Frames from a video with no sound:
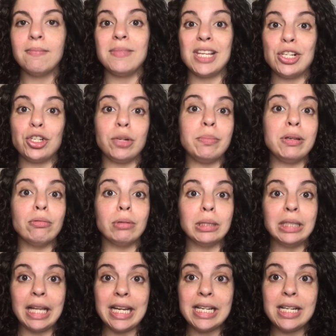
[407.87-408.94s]
They should be
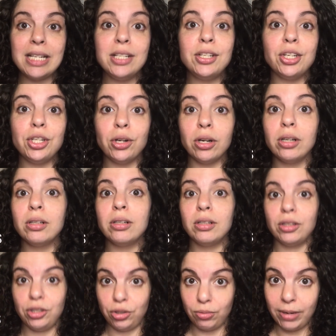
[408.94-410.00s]
related to
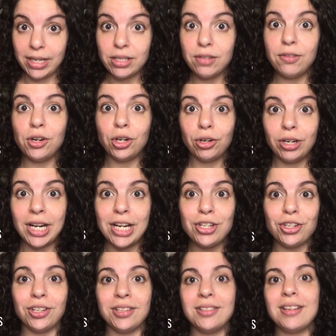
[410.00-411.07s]
the rest of your
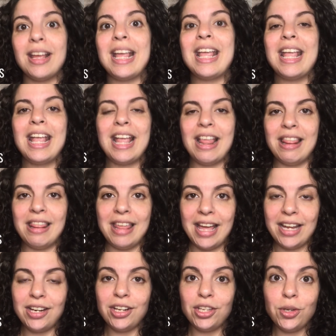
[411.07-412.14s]
credentials,
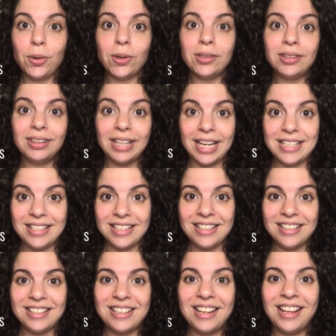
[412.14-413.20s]
then your
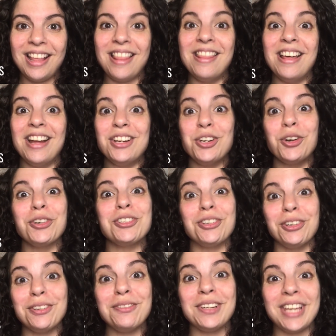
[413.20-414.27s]
license, then your
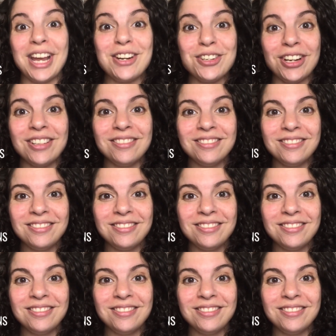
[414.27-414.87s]
certification.